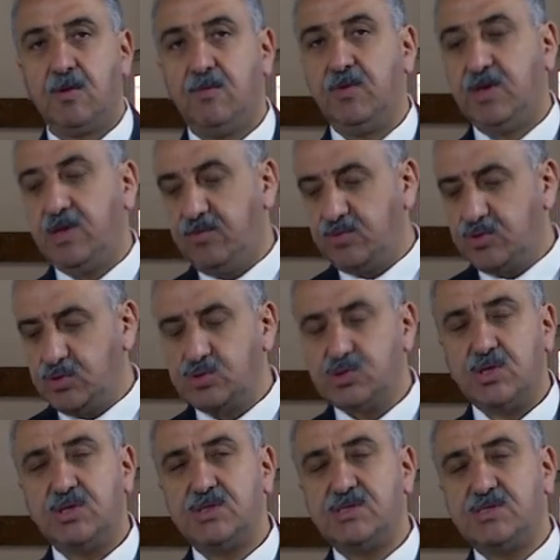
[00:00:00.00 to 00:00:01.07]
We give two
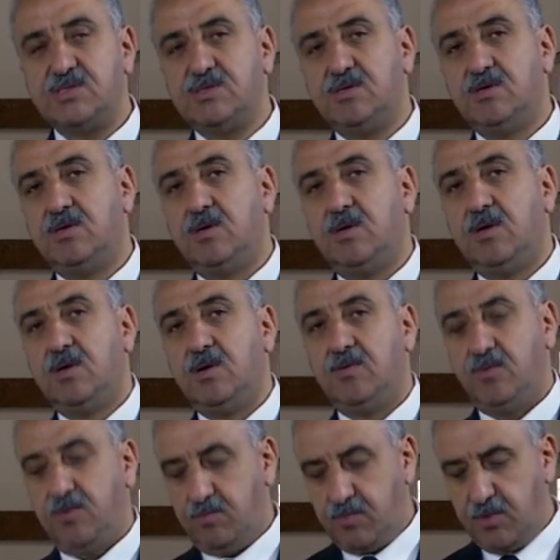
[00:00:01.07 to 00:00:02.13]
choices.
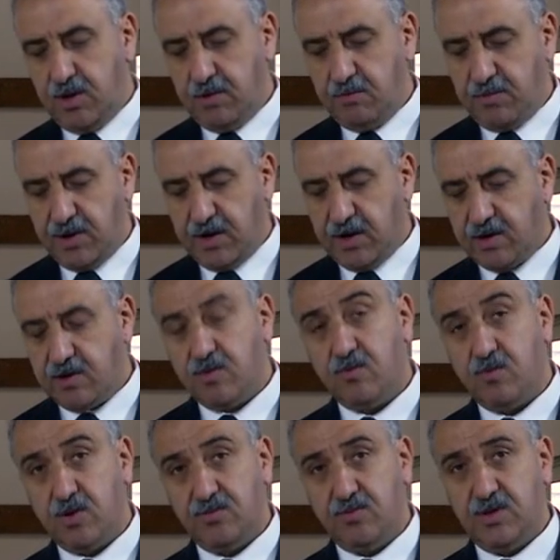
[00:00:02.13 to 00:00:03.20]
We bring back
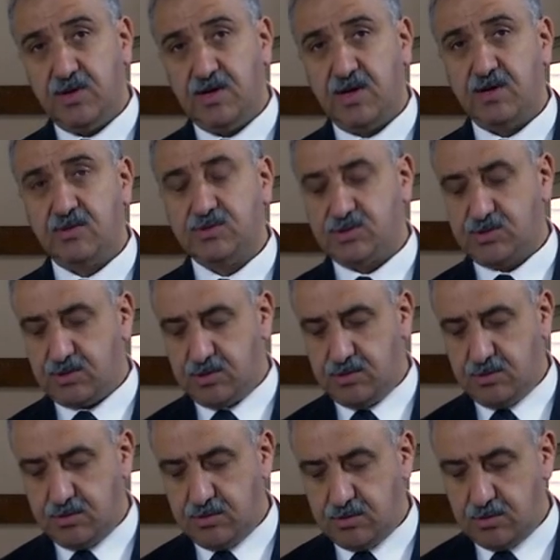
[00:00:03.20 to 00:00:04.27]
what we announced
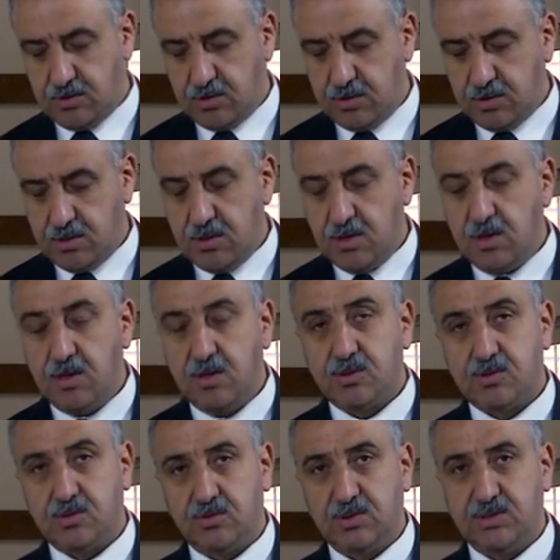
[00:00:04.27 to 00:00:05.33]

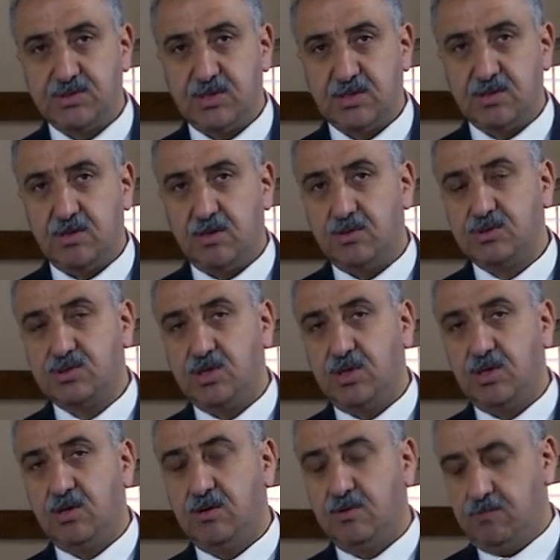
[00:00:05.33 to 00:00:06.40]
through this
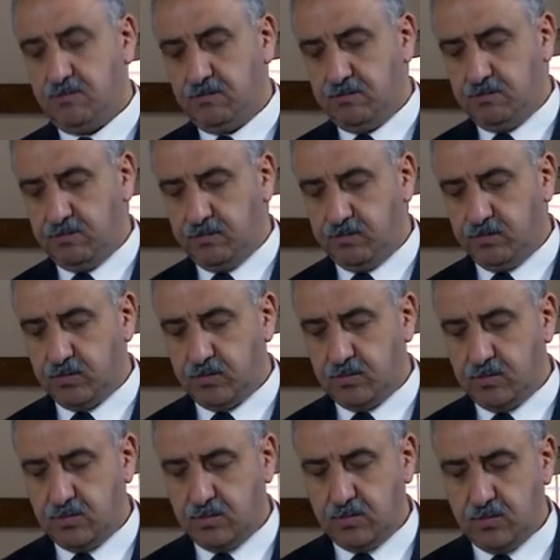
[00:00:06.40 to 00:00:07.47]
technology,
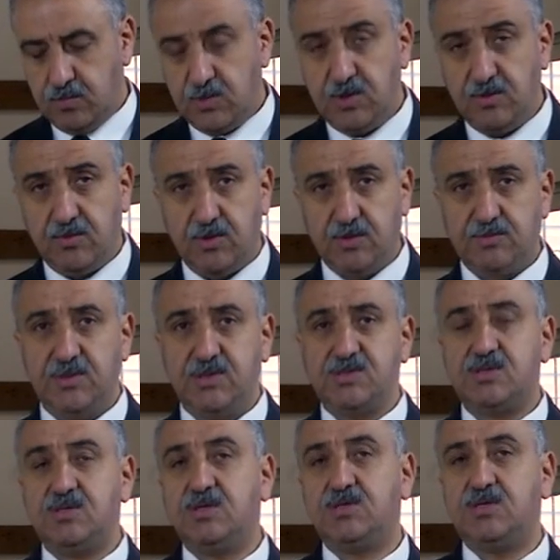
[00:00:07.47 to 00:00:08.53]
the World Peace
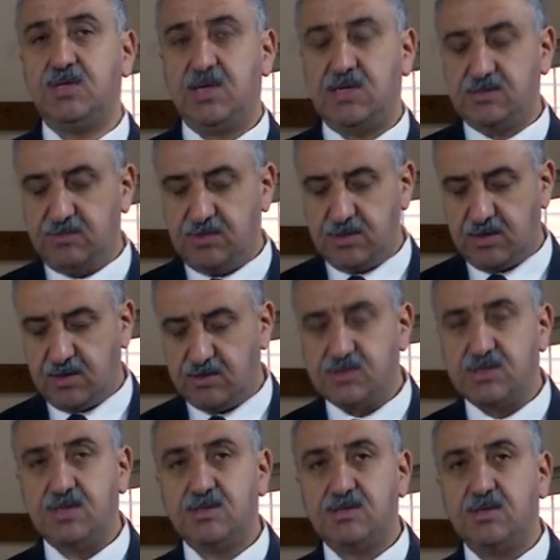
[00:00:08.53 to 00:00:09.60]
Treaty as we
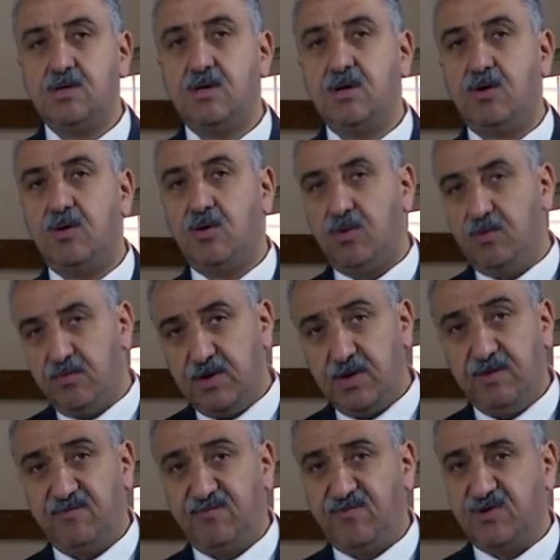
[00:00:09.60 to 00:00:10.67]
announced it, or we
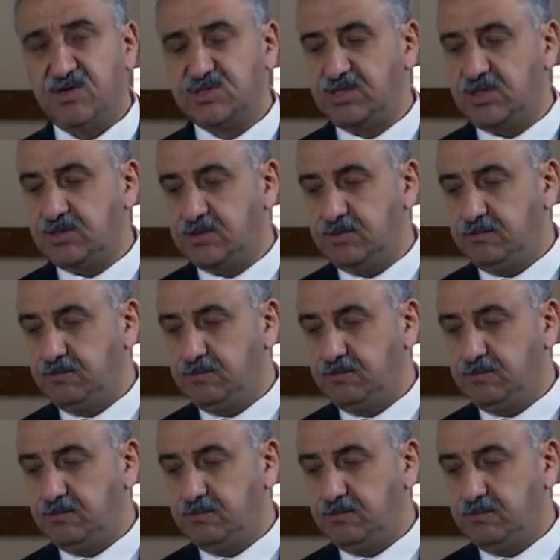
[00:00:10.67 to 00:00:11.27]
enforce it.